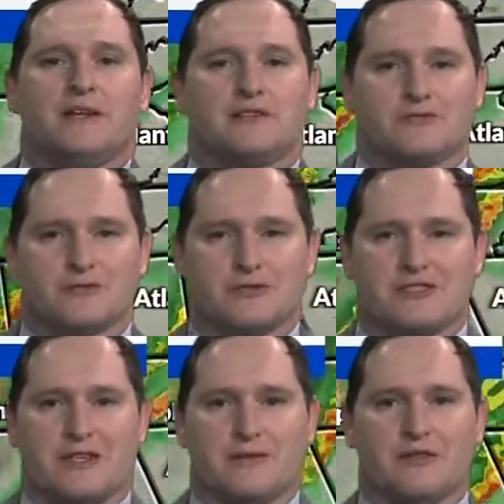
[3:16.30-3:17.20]
So we're going to
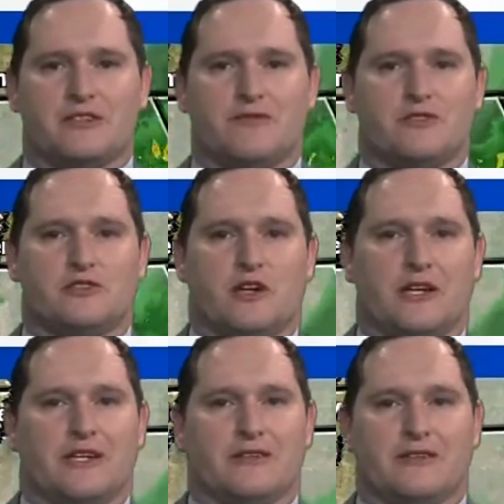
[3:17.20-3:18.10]
stay relatively dry
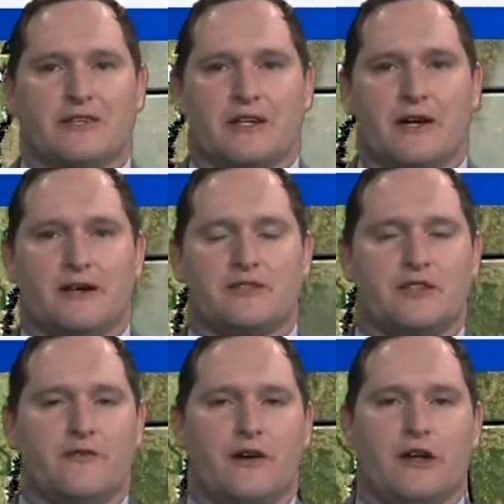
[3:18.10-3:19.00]
here in the Concho
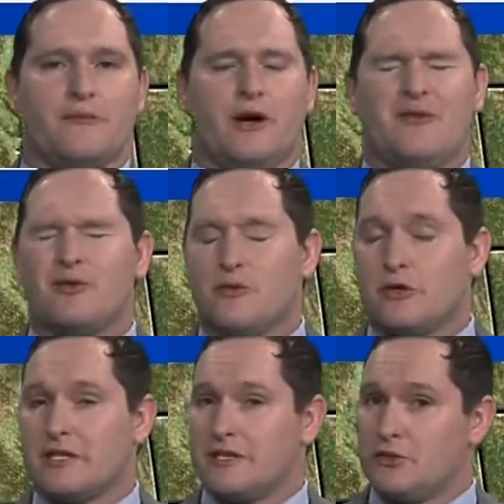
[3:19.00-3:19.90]
Valley, but we will
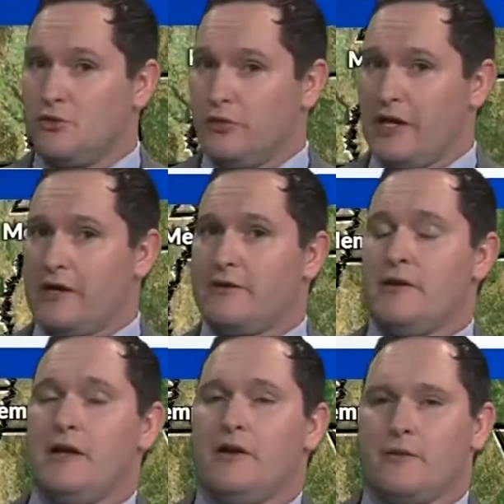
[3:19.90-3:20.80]
get the cool down
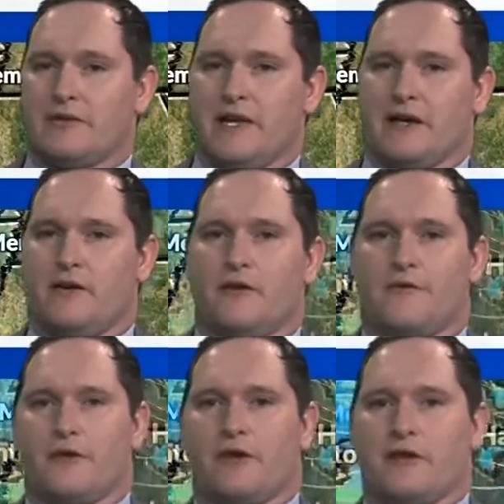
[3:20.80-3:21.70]
with that cold
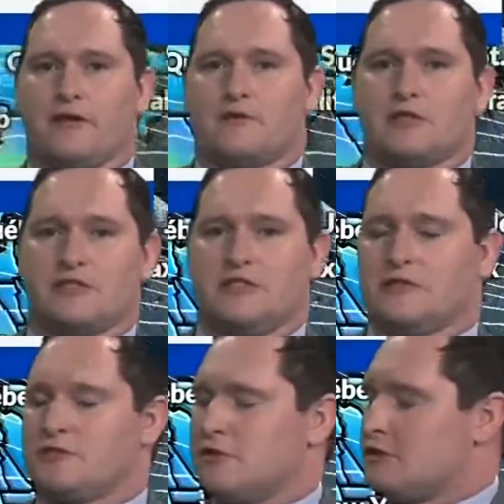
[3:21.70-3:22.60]
front, and we're going to see
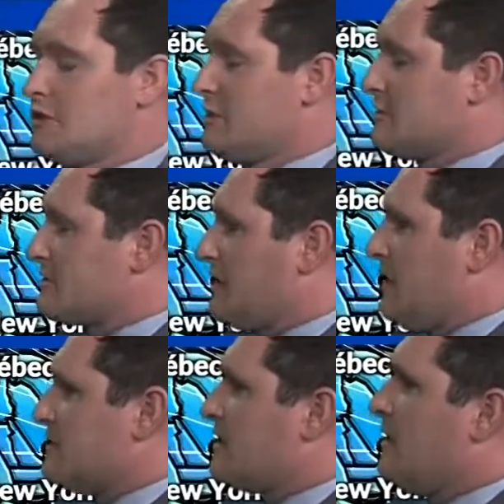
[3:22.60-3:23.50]
those clear
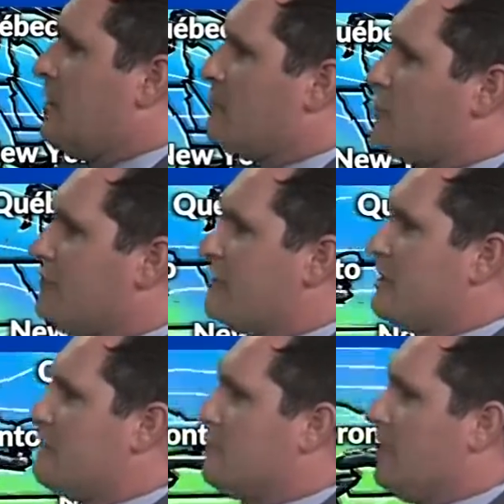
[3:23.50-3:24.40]
skies moving
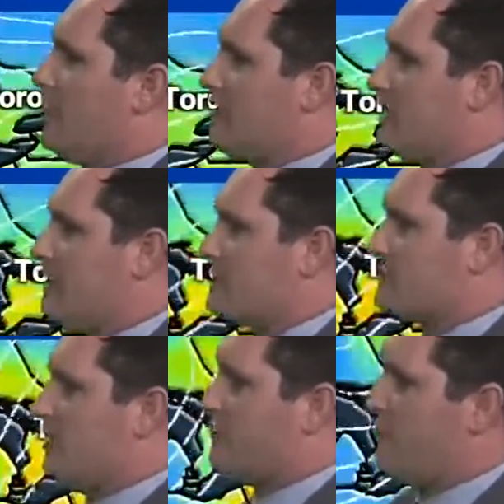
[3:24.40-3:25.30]
in behind it as
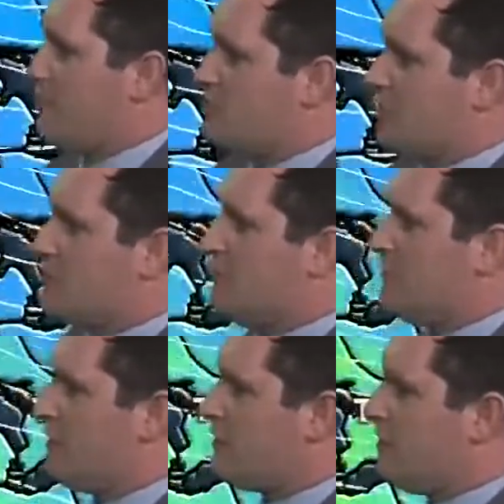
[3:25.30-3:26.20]
well. First shot of cold
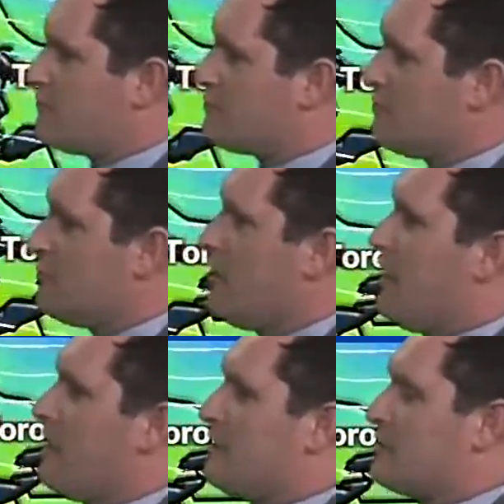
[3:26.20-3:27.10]
air comes through,
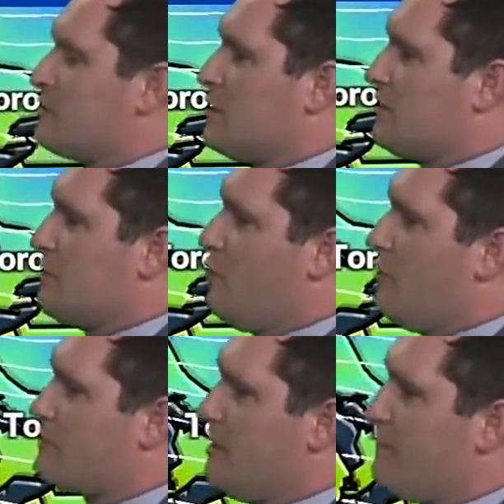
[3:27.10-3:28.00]
and it quickly
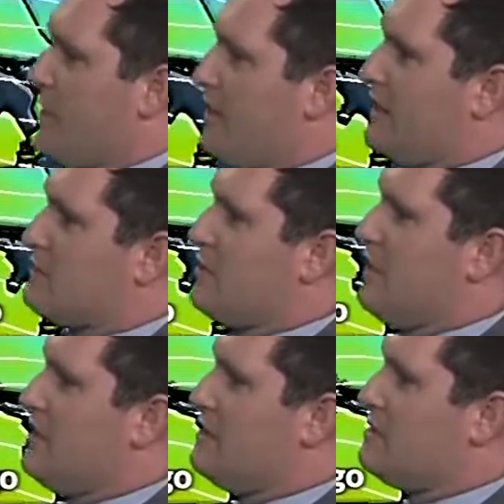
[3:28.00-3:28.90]
warms up back as we
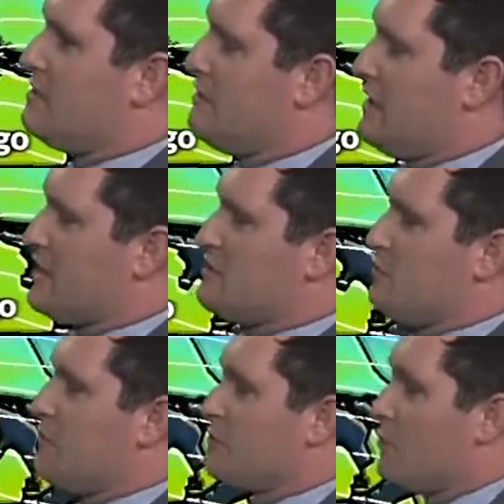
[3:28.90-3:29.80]
head into the next
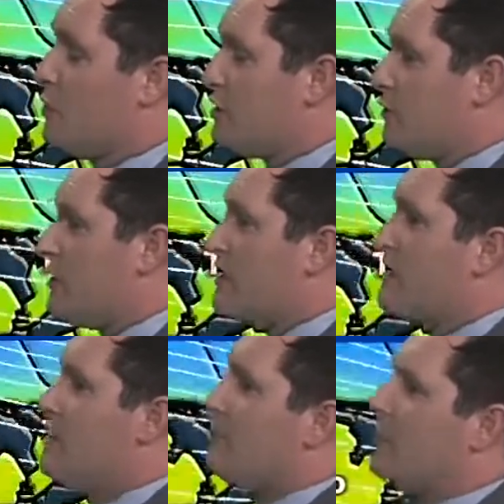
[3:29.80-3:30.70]
work week,
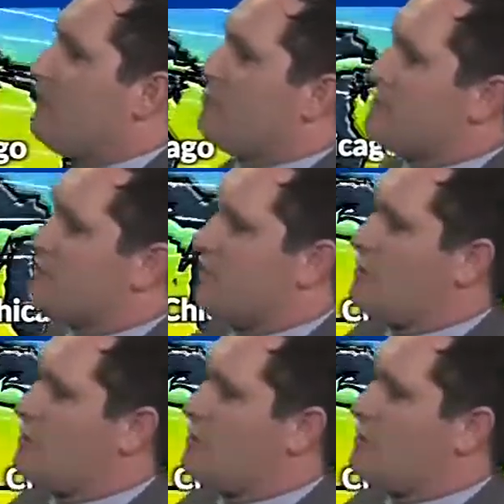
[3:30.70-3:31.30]
but we'll be starting